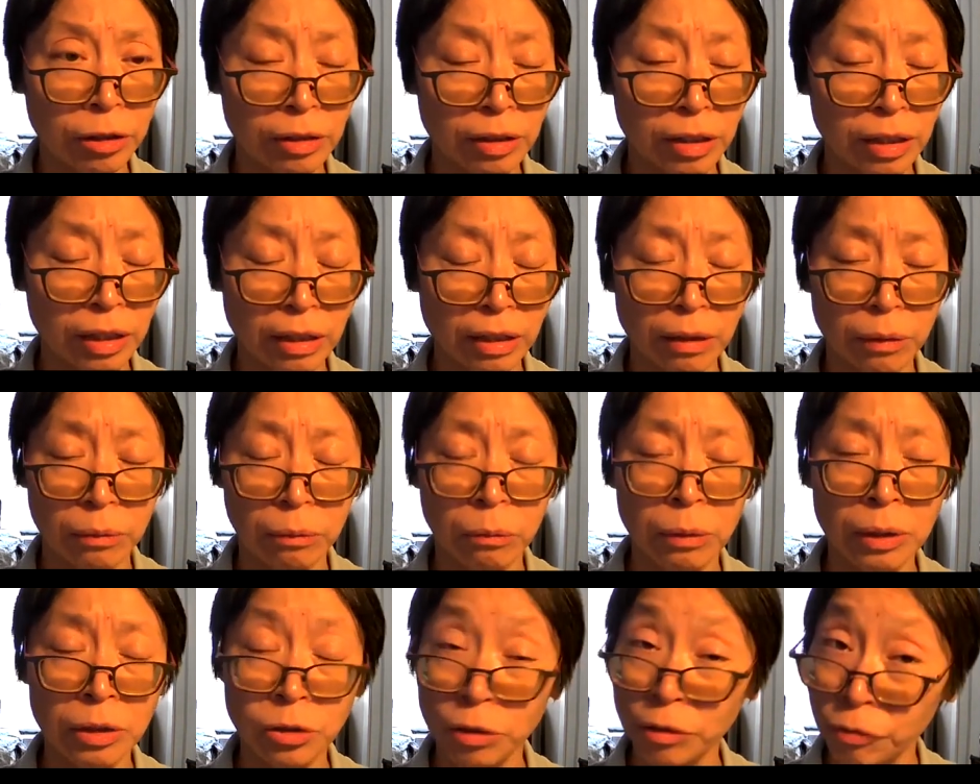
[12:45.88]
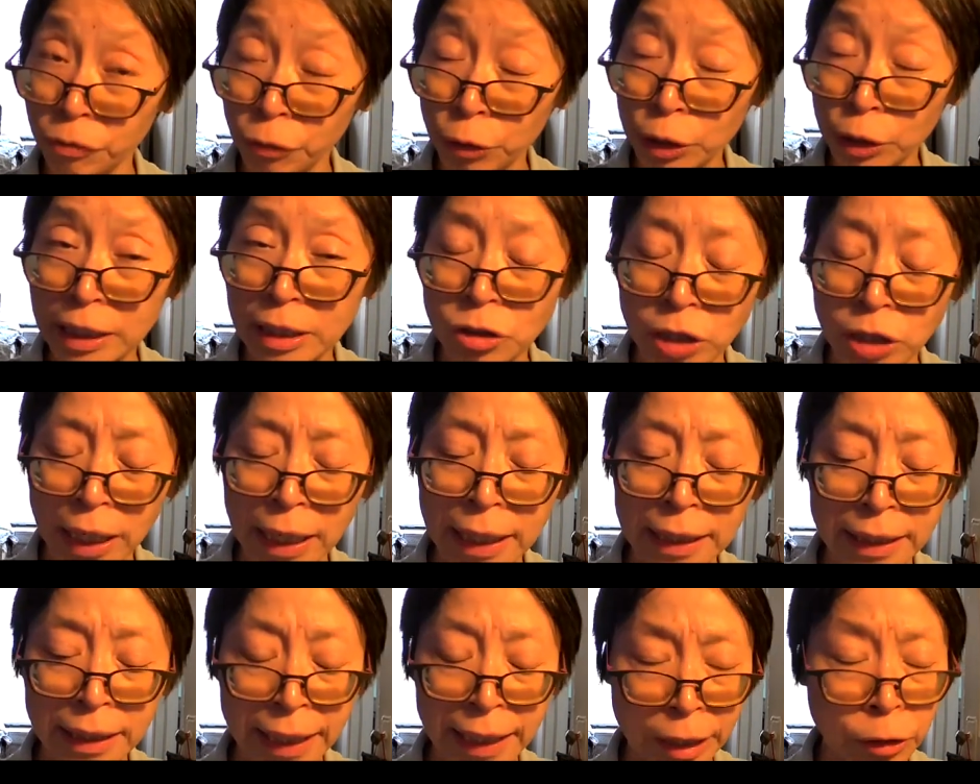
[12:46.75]
was there footage
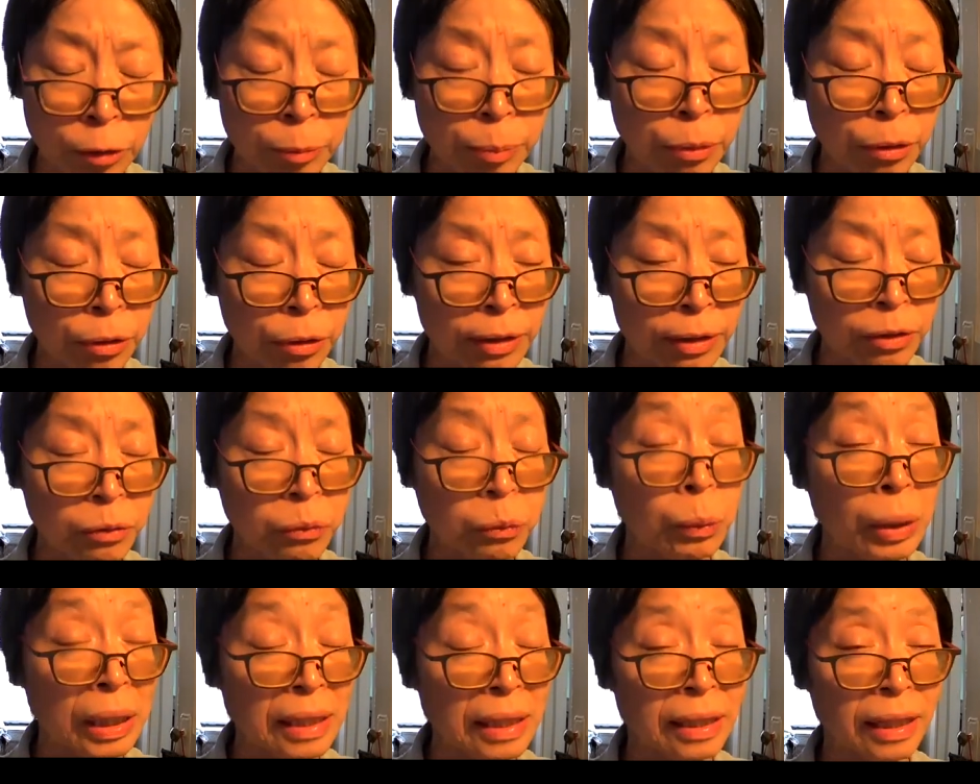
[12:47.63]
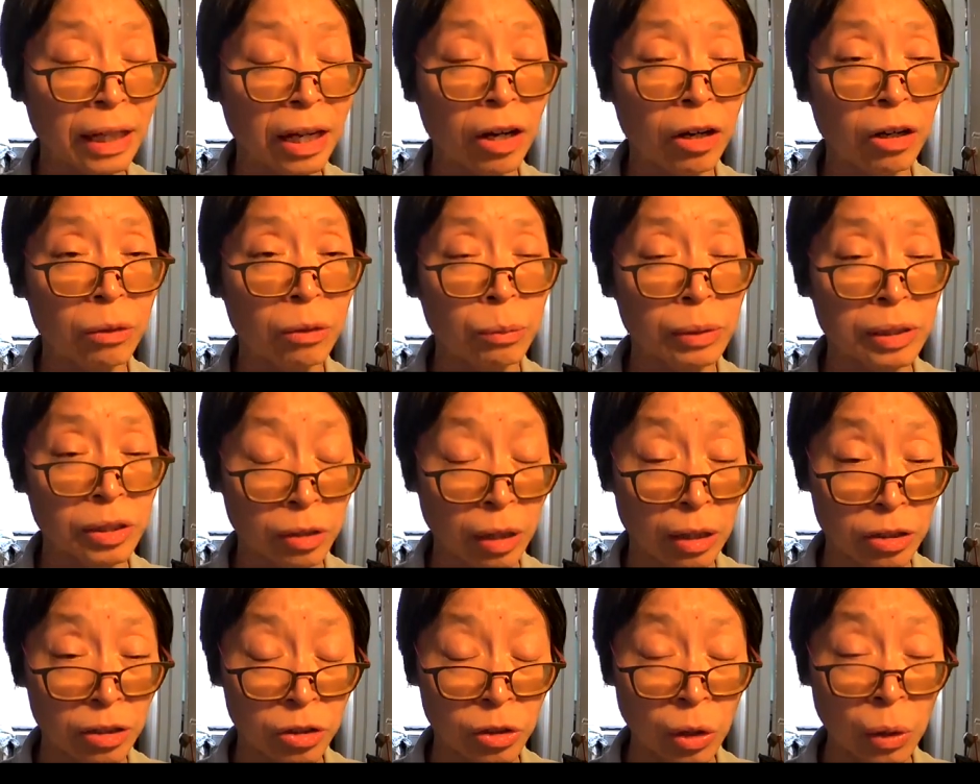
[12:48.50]
at the airport when the car
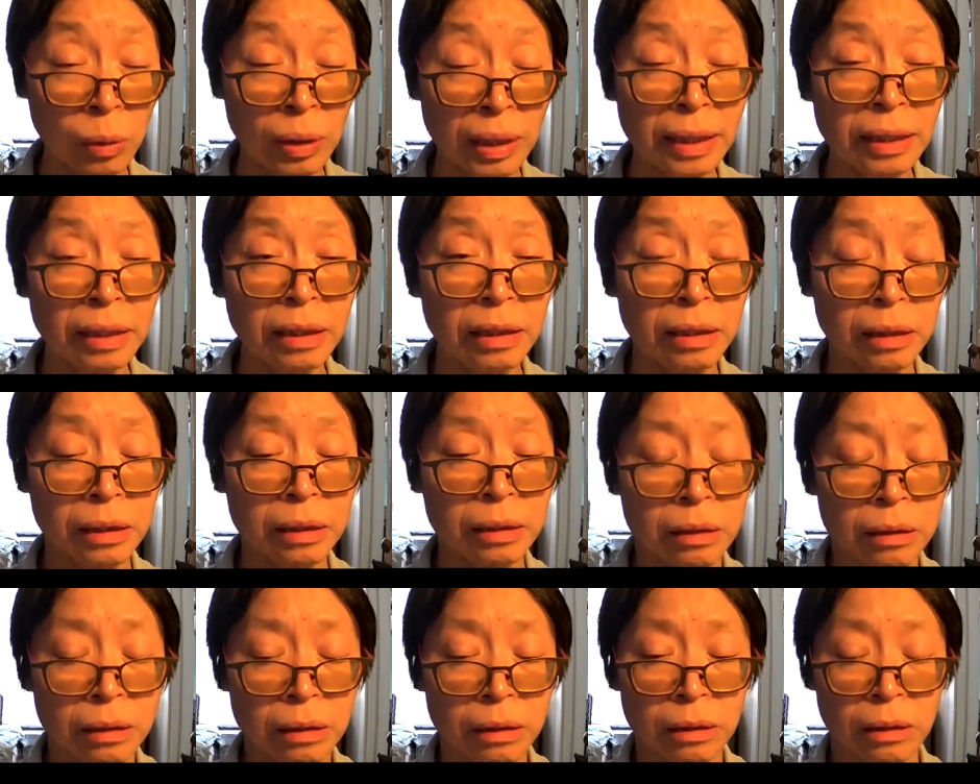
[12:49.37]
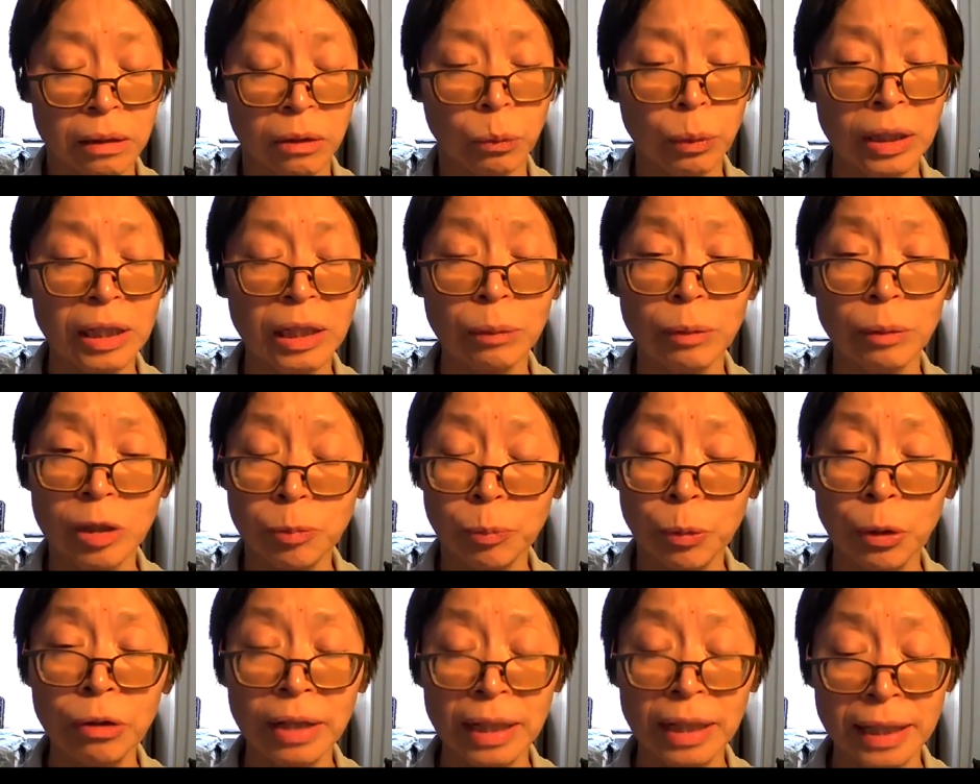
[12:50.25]
was stolen, when it
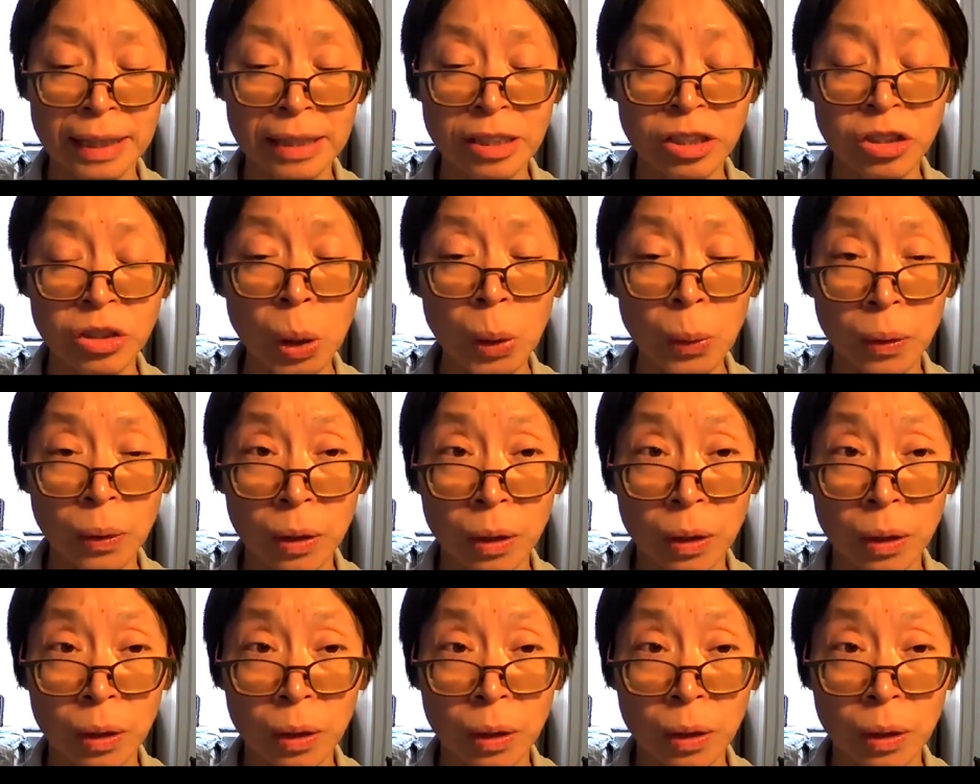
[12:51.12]
was broken into?